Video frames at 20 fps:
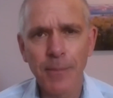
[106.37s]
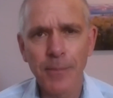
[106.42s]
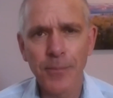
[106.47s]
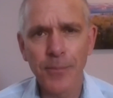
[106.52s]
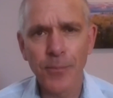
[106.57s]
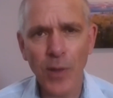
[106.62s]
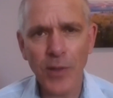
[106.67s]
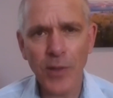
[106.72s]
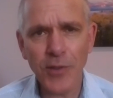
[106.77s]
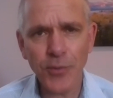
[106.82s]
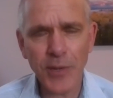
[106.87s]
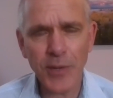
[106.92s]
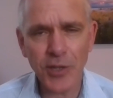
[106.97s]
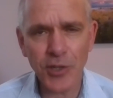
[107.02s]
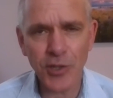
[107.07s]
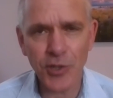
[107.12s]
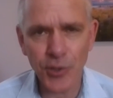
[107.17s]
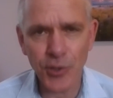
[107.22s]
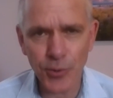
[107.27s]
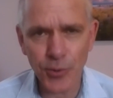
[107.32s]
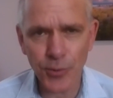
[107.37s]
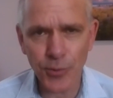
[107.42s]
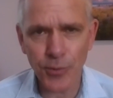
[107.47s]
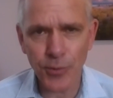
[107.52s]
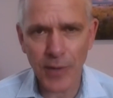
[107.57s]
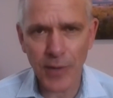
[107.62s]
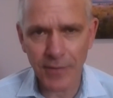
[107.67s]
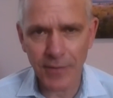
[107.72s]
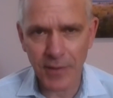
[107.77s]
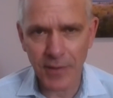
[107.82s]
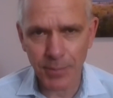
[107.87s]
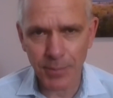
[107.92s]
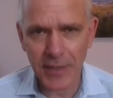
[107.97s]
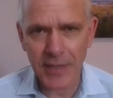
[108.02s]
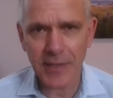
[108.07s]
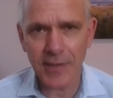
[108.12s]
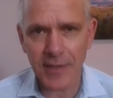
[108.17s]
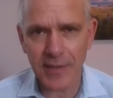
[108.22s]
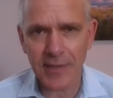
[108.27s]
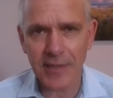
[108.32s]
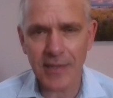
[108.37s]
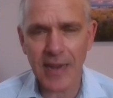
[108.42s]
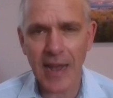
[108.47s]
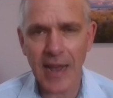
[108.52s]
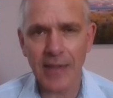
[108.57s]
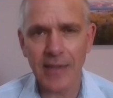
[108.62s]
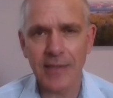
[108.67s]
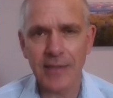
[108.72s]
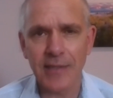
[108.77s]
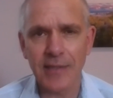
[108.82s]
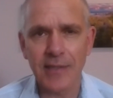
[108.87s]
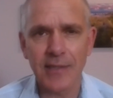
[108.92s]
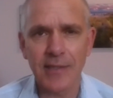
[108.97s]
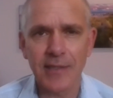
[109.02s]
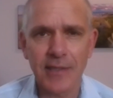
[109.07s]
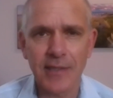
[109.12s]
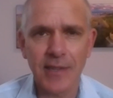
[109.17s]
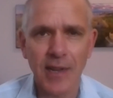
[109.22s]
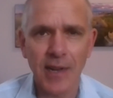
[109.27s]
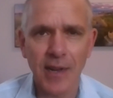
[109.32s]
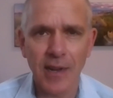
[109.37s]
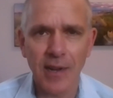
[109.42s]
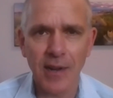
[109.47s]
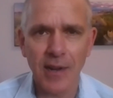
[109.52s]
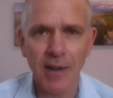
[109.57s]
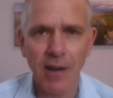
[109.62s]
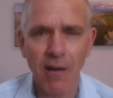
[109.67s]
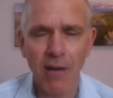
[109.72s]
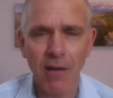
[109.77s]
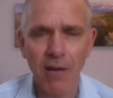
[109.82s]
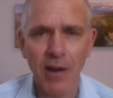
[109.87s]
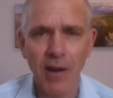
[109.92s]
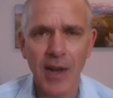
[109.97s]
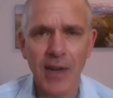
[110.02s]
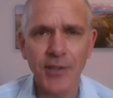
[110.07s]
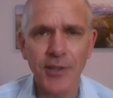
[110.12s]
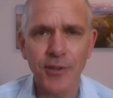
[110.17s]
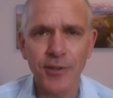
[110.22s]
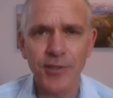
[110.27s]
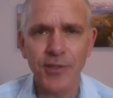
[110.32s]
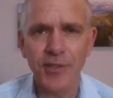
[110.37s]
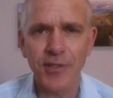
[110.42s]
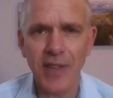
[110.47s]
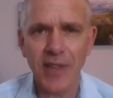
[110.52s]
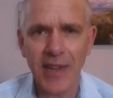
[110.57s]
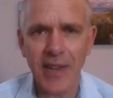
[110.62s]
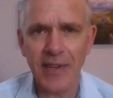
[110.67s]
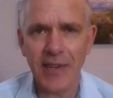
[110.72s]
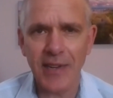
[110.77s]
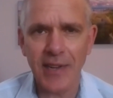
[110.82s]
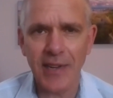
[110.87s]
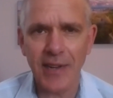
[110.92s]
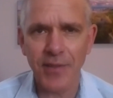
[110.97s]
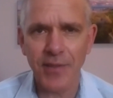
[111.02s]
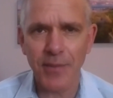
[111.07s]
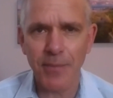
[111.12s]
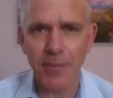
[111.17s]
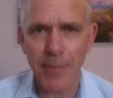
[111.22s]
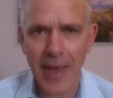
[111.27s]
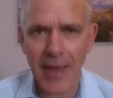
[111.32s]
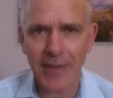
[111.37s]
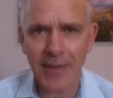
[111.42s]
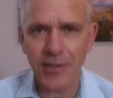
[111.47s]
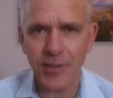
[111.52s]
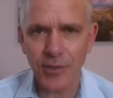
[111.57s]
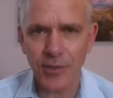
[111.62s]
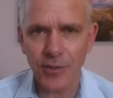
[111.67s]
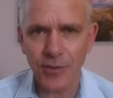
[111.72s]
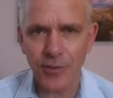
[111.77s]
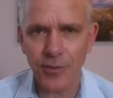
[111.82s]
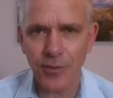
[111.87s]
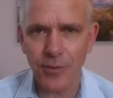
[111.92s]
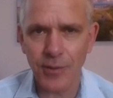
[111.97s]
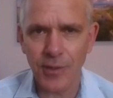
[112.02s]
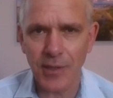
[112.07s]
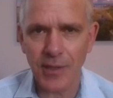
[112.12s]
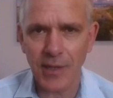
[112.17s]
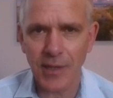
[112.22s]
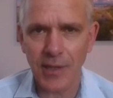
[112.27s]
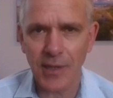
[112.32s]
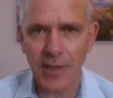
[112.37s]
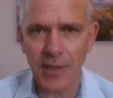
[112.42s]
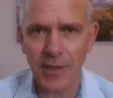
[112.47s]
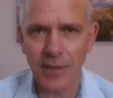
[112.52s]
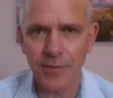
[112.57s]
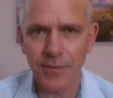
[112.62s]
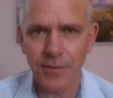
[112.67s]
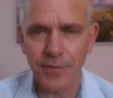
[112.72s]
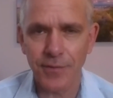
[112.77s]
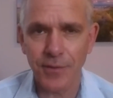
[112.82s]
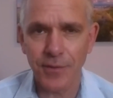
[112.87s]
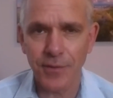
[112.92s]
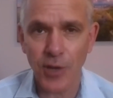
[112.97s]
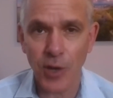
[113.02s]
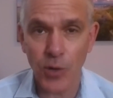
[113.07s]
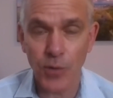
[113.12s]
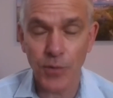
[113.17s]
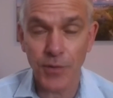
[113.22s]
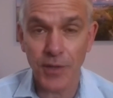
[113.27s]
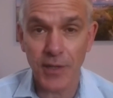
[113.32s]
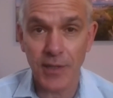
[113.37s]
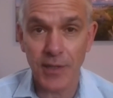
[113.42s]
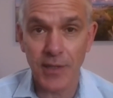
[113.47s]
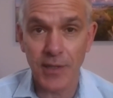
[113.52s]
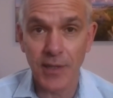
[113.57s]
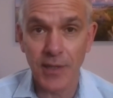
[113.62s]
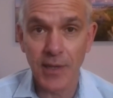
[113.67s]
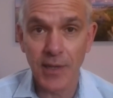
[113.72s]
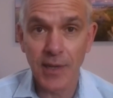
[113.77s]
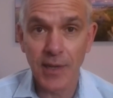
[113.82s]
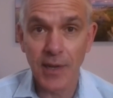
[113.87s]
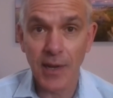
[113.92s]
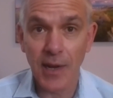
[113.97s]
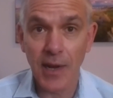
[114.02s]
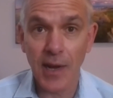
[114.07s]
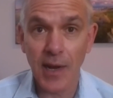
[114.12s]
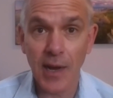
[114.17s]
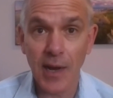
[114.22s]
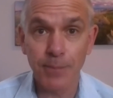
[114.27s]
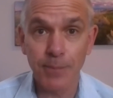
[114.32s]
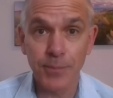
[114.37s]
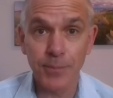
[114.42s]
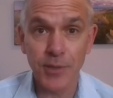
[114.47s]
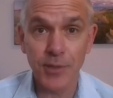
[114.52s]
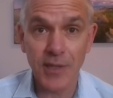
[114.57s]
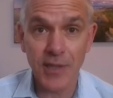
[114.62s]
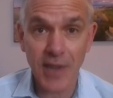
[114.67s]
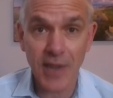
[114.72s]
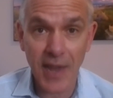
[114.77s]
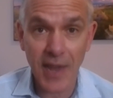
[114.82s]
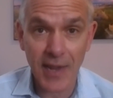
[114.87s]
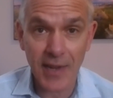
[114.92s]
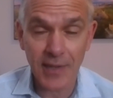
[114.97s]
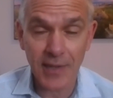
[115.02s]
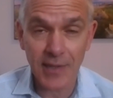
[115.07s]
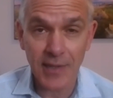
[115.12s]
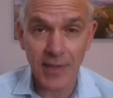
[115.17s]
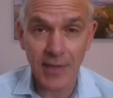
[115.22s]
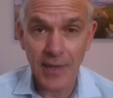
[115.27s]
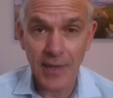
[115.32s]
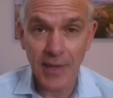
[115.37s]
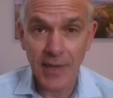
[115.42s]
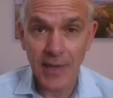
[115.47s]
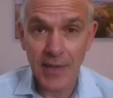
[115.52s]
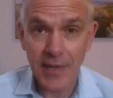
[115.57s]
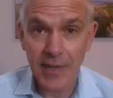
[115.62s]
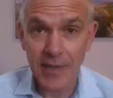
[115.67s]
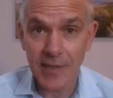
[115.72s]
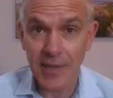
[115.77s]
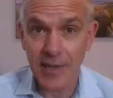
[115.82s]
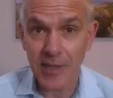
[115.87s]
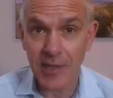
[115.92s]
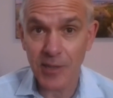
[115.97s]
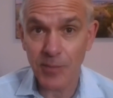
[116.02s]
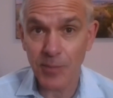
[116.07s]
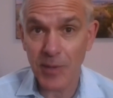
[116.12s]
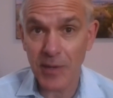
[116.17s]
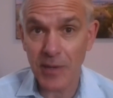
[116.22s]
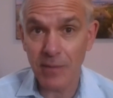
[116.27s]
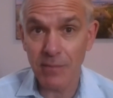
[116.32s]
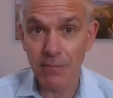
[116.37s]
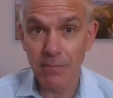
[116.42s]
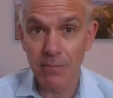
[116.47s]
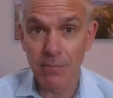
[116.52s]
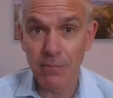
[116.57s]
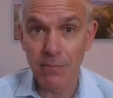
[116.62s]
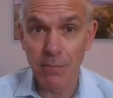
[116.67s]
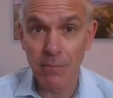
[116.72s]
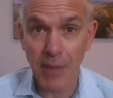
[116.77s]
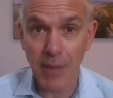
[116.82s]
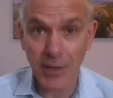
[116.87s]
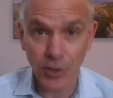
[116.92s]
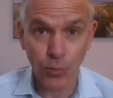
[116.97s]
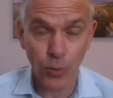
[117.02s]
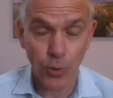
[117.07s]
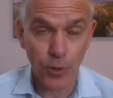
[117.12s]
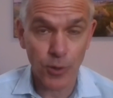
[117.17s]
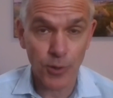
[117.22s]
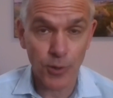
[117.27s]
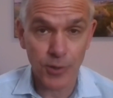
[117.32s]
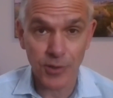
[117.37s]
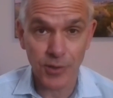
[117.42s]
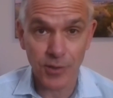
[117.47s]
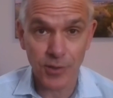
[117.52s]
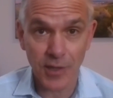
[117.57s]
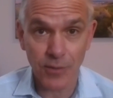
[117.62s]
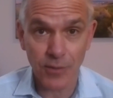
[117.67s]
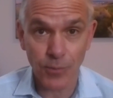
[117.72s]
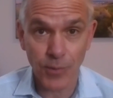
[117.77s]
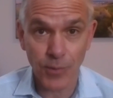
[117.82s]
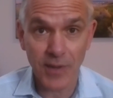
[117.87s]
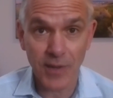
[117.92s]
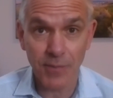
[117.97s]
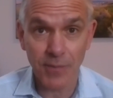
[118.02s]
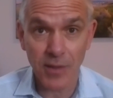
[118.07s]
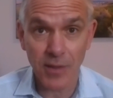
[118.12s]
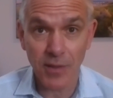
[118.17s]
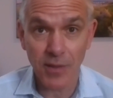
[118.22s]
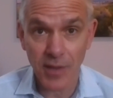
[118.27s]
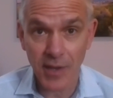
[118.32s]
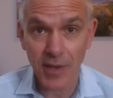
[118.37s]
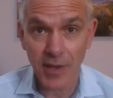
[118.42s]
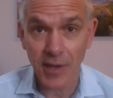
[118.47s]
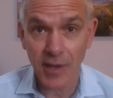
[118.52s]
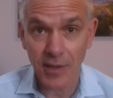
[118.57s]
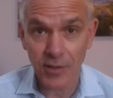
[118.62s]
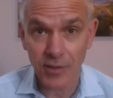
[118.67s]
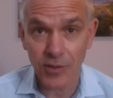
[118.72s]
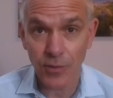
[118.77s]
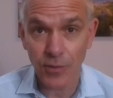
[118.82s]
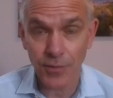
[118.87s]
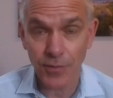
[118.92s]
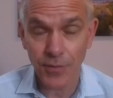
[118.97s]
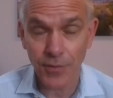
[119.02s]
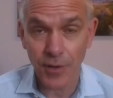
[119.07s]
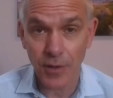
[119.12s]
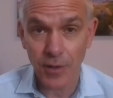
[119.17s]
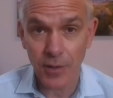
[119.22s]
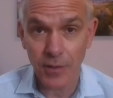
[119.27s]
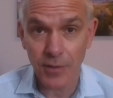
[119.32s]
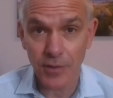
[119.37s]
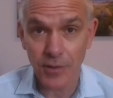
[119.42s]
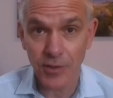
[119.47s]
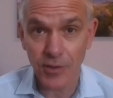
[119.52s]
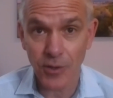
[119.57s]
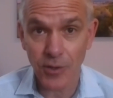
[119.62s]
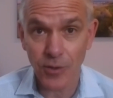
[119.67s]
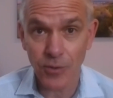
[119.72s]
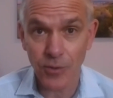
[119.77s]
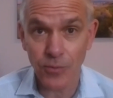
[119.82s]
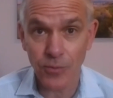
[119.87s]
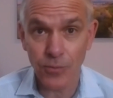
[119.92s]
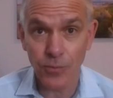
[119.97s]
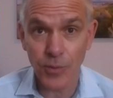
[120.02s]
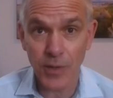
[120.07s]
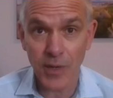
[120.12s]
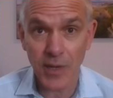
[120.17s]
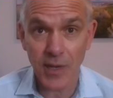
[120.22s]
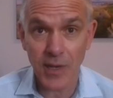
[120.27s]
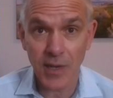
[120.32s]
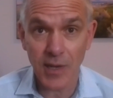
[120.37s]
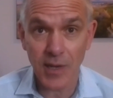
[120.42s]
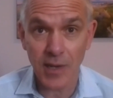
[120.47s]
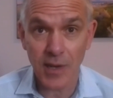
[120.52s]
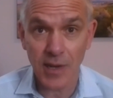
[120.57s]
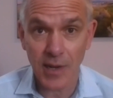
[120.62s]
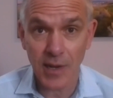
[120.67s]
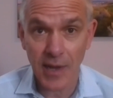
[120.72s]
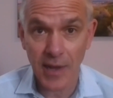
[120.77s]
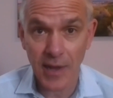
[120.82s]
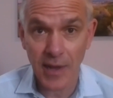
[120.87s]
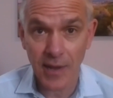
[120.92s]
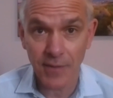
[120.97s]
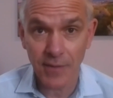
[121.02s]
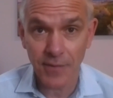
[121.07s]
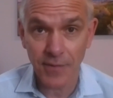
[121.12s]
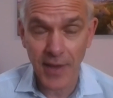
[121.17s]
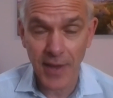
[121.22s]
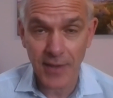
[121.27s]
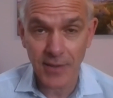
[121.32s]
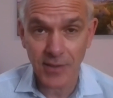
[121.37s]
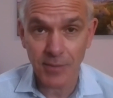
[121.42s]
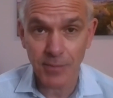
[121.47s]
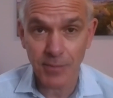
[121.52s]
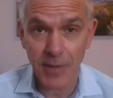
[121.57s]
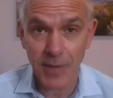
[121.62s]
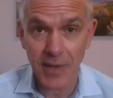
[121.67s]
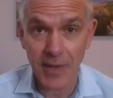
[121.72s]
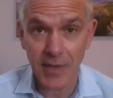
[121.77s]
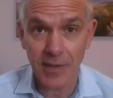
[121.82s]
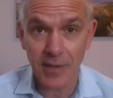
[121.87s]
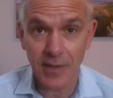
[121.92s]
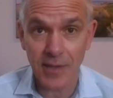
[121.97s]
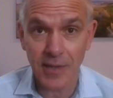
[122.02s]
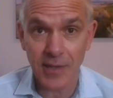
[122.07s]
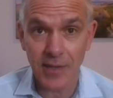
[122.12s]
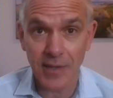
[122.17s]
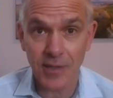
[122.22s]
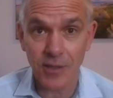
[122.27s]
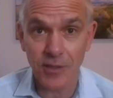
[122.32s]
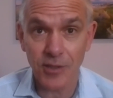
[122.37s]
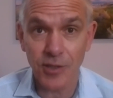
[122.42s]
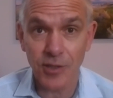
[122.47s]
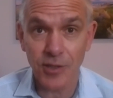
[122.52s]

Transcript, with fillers: Once we have completed this analysis, our understanding of the magnitude of COVID up to date is that it's been much worse than we had been thinking so far. So we have estimated that to